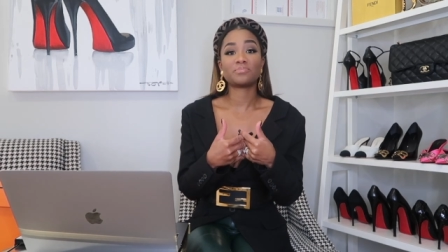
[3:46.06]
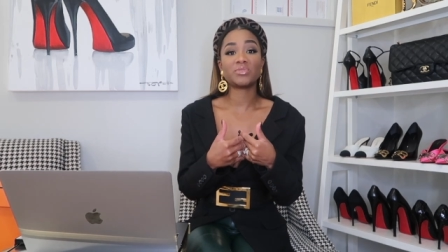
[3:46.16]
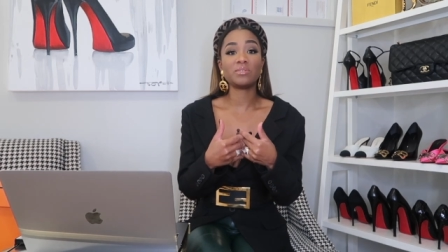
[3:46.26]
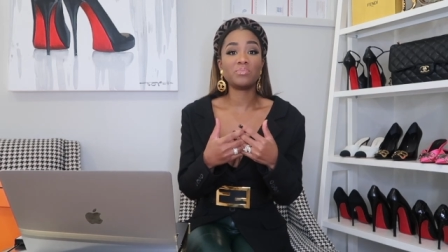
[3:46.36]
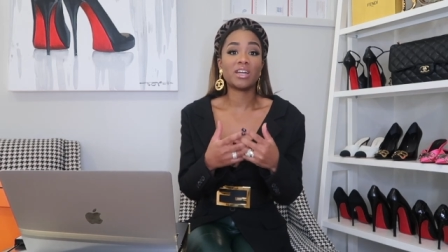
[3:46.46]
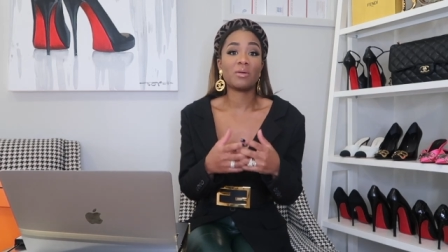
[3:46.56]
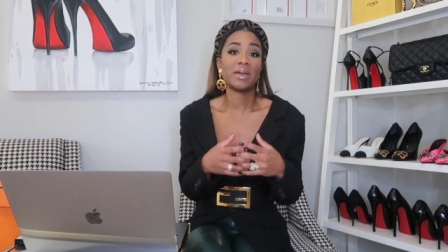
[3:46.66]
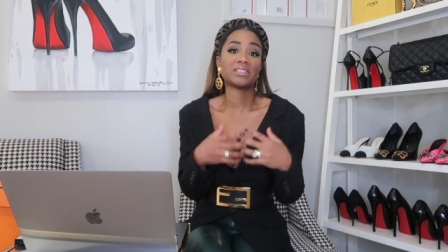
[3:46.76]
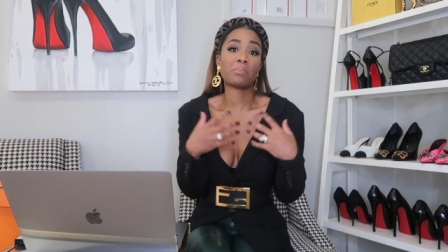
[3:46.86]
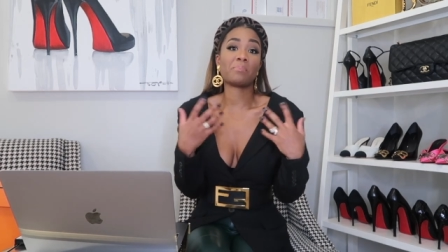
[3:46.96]
didn't become
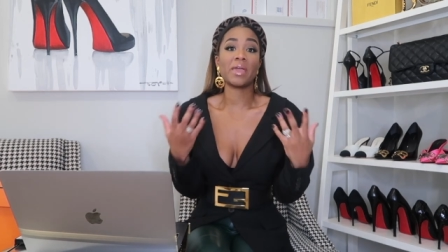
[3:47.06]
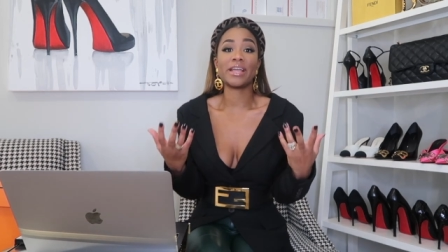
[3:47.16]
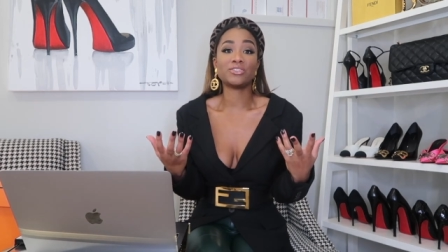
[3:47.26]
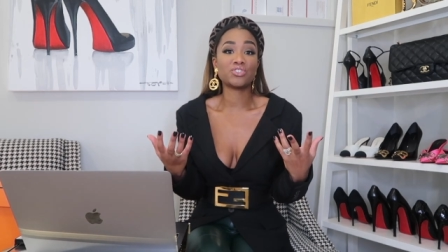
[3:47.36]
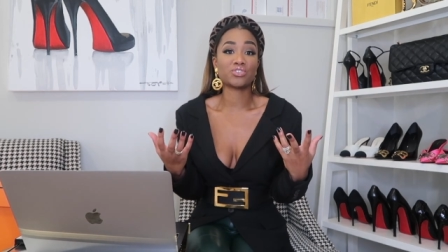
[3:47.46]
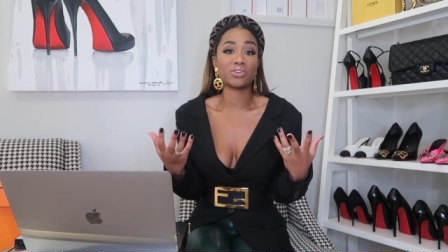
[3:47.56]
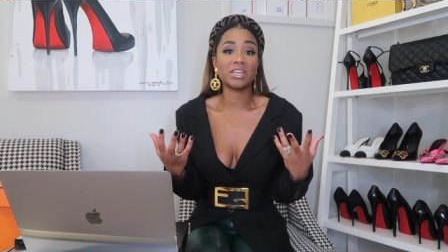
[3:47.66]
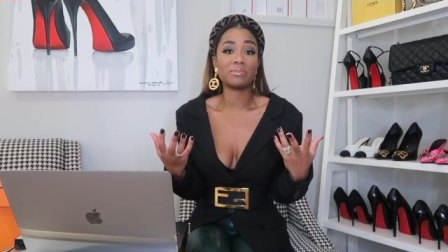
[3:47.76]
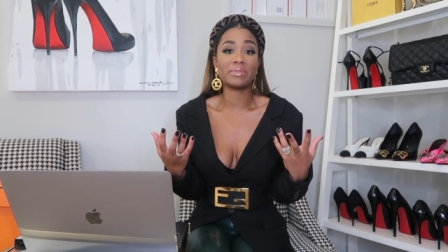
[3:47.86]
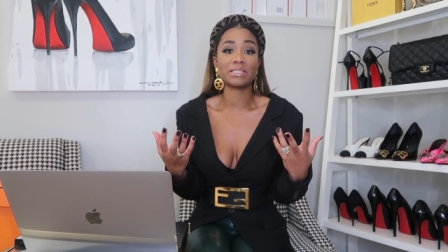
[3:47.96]
as
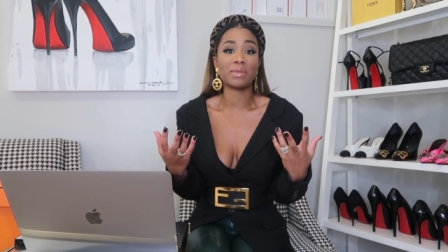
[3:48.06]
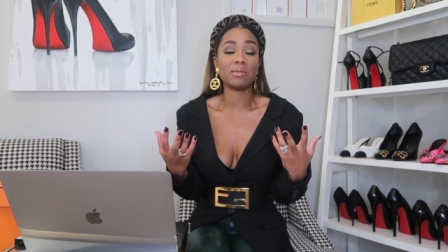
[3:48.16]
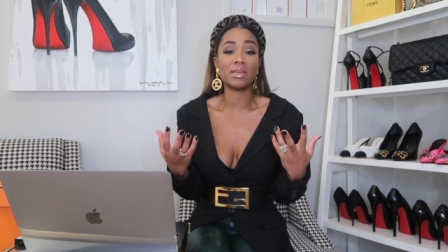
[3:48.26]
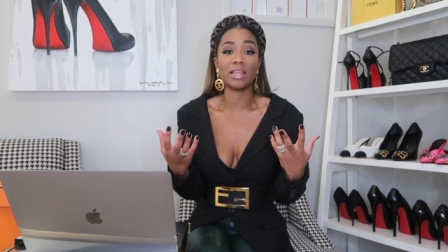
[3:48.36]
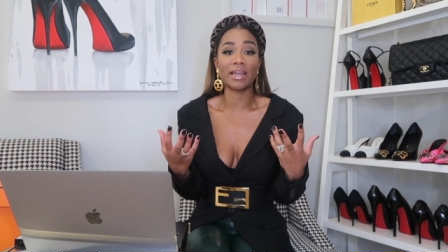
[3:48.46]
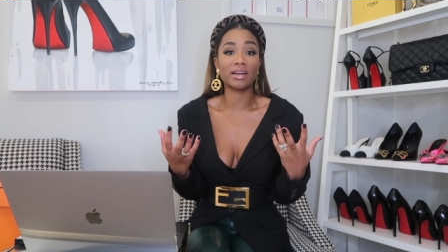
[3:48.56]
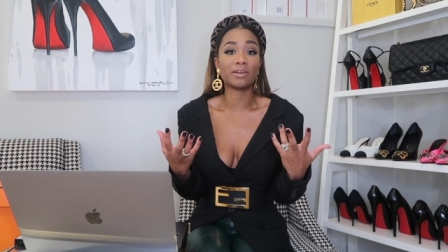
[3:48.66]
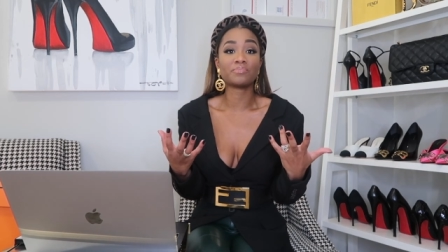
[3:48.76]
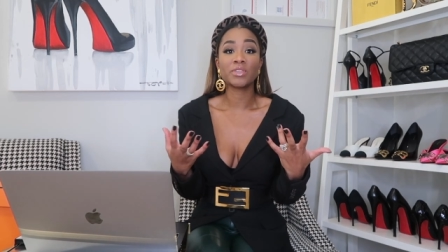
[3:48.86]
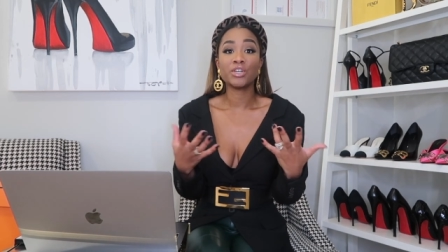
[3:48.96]
mainstream as maybe like
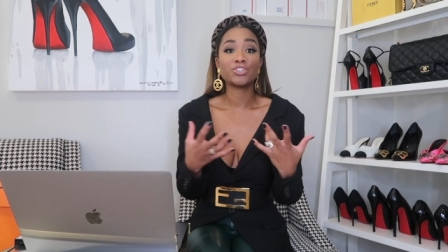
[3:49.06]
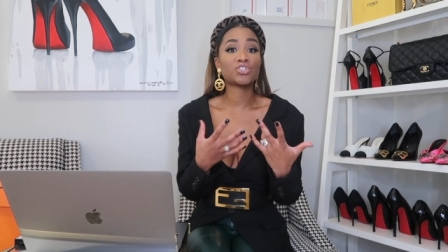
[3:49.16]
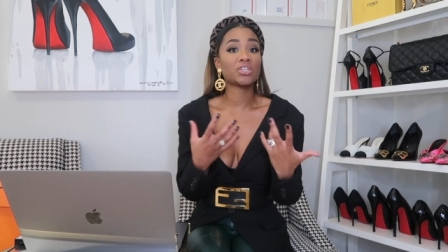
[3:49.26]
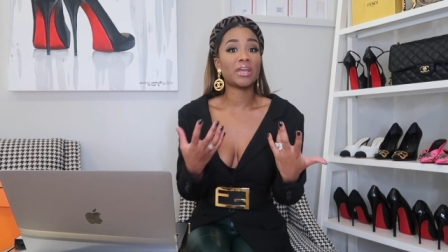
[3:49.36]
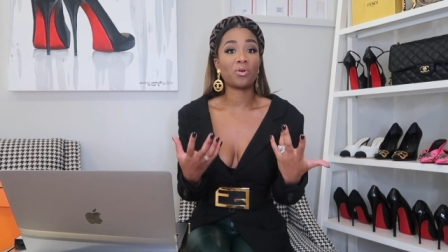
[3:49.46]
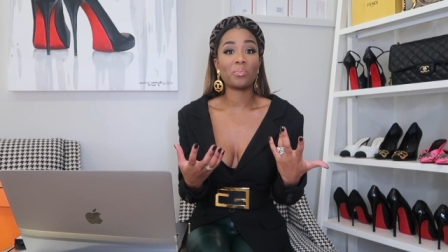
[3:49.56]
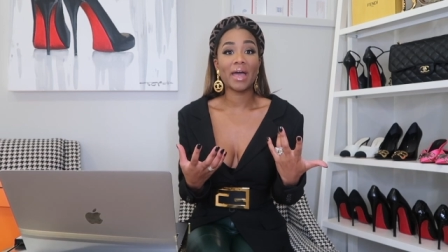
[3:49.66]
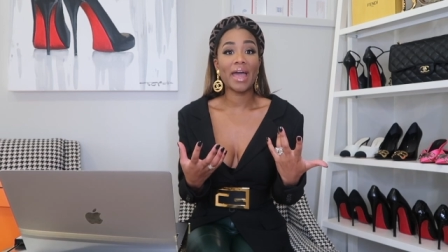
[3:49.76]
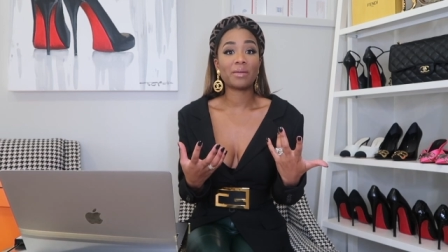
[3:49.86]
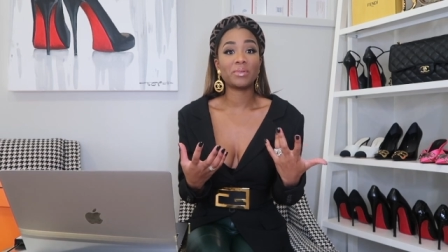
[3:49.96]
a Chanel
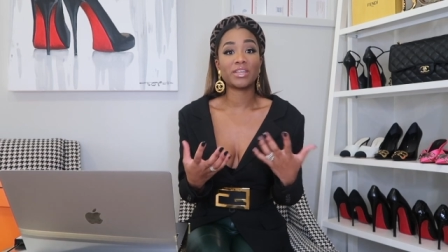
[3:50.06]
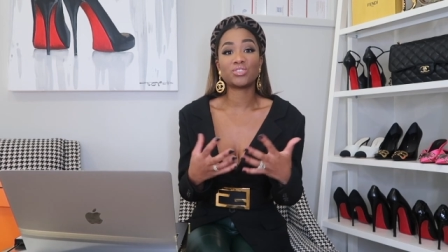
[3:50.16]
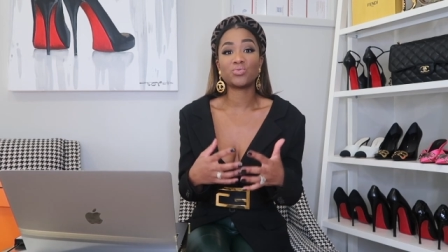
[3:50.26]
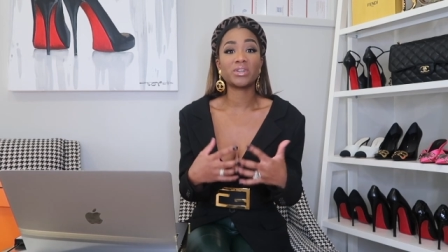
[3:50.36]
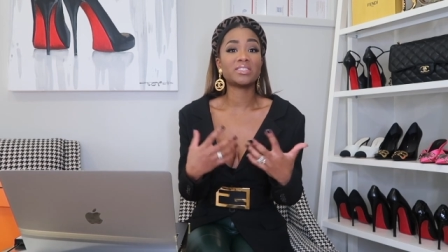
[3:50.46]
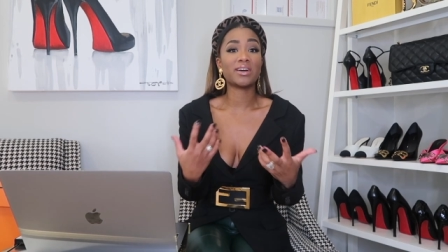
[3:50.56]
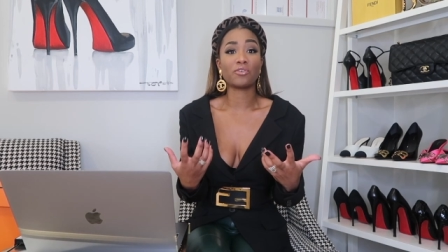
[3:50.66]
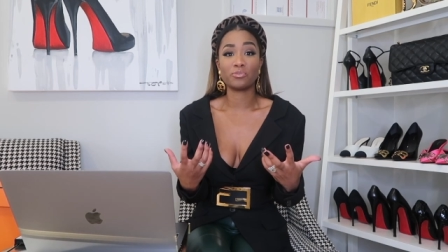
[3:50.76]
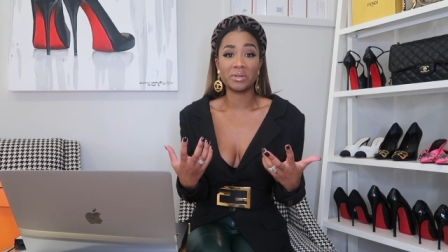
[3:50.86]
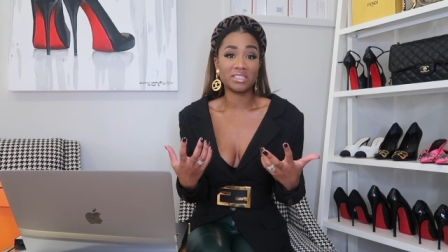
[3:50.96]
bag, because you could
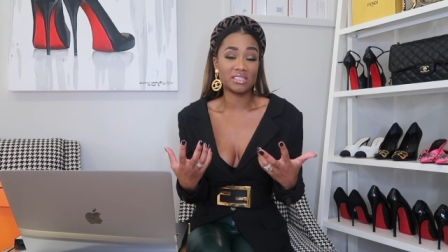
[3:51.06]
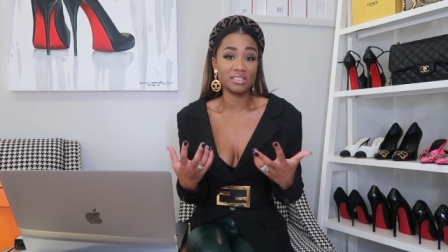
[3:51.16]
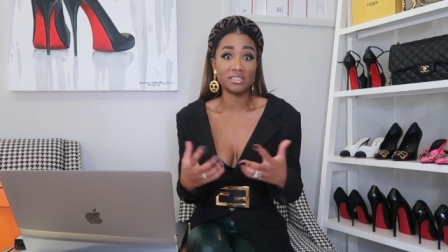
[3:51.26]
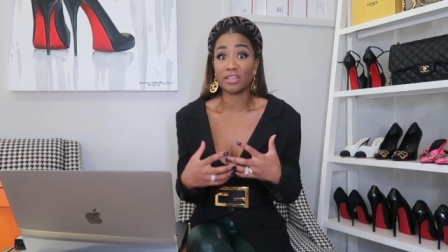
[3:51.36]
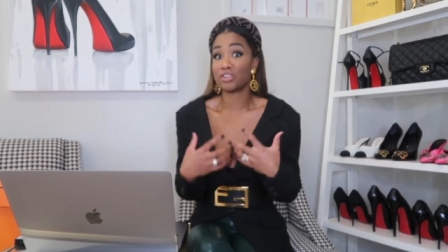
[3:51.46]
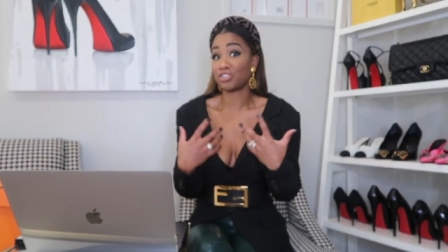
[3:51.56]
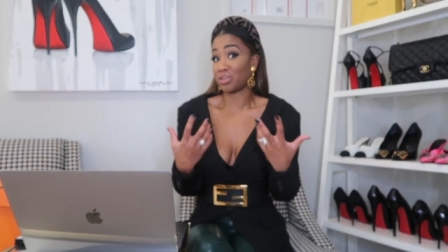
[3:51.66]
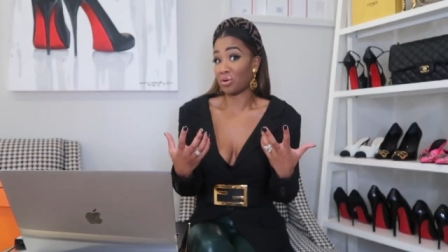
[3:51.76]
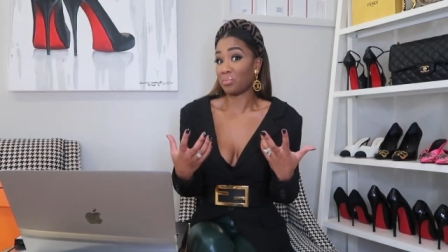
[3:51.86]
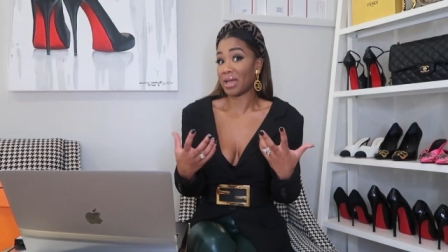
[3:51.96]
tell from a distance that a
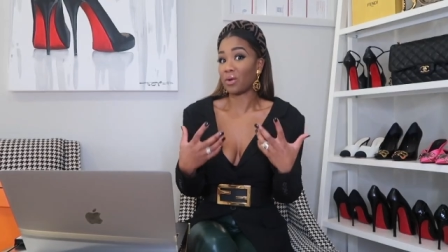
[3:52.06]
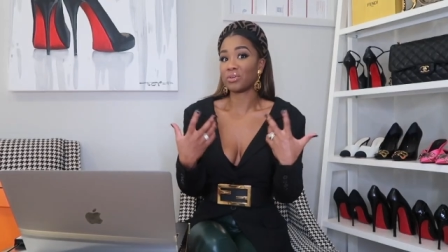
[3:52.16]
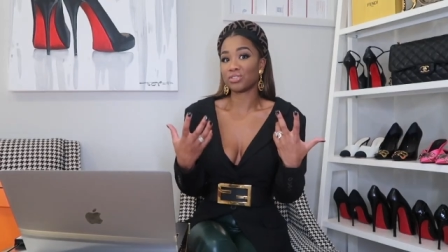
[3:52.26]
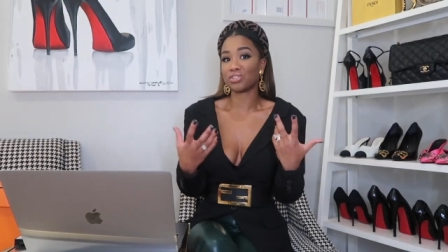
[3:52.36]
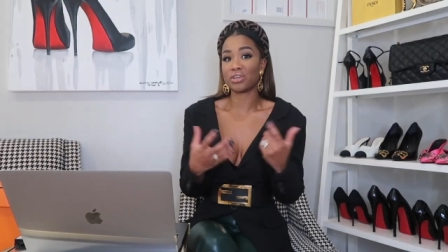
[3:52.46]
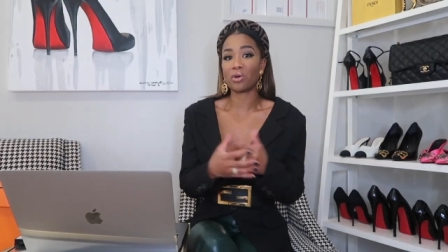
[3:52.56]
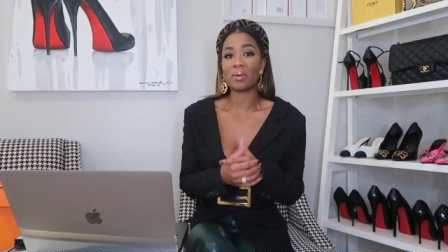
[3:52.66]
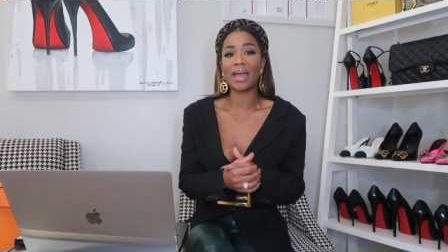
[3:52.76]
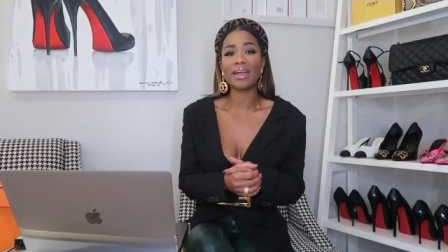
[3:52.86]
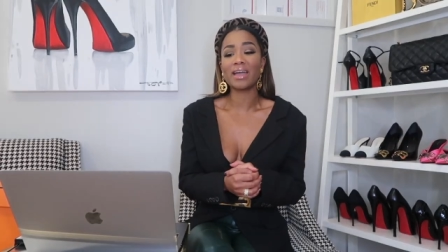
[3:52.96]
Chanel bag was a Chanel
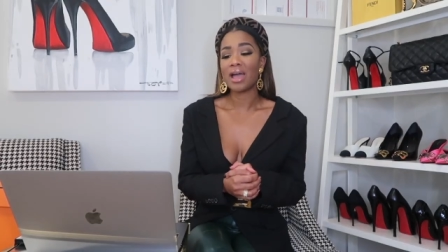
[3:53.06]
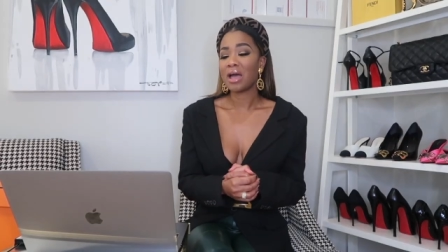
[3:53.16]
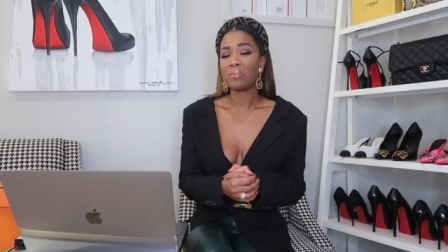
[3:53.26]
bag.